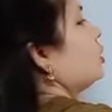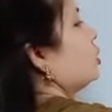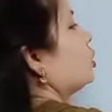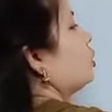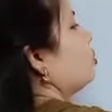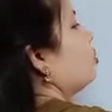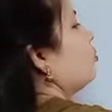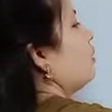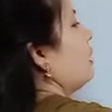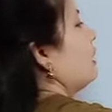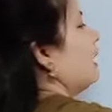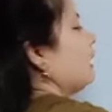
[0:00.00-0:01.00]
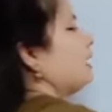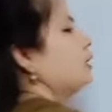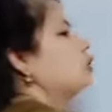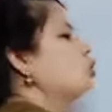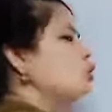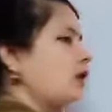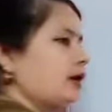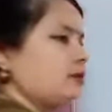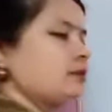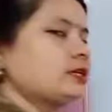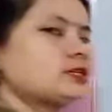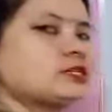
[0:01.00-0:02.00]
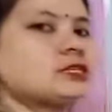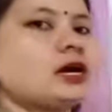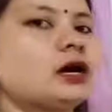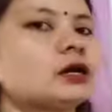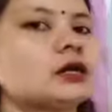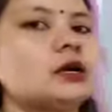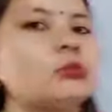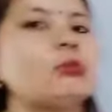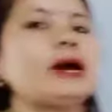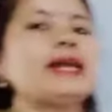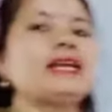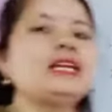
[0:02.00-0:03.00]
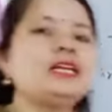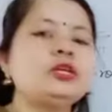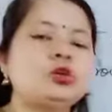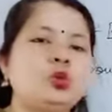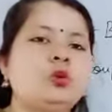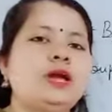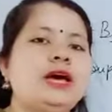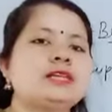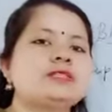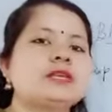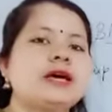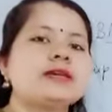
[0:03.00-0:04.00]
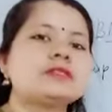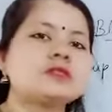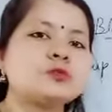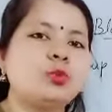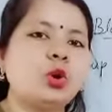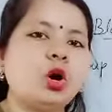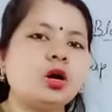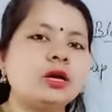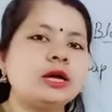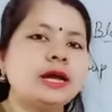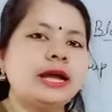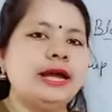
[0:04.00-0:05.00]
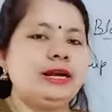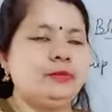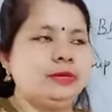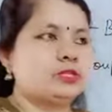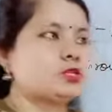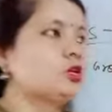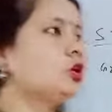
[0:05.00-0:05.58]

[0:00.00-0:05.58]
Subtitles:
group 1 and 2 elements are combinedly known as S block elements.